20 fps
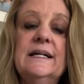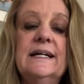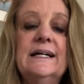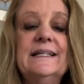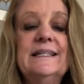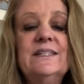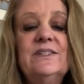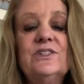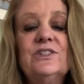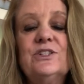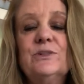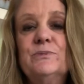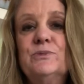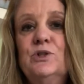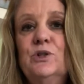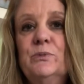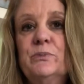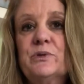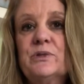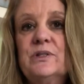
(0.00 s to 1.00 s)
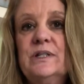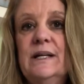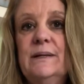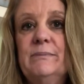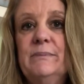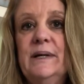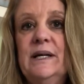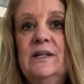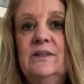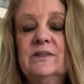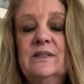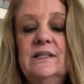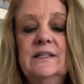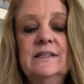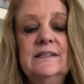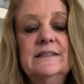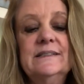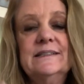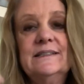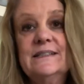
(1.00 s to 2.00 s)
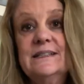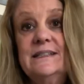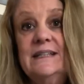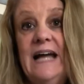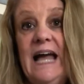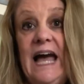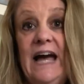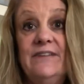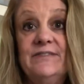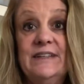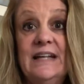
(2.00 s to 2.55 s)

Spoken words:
This is some 2% milk. Half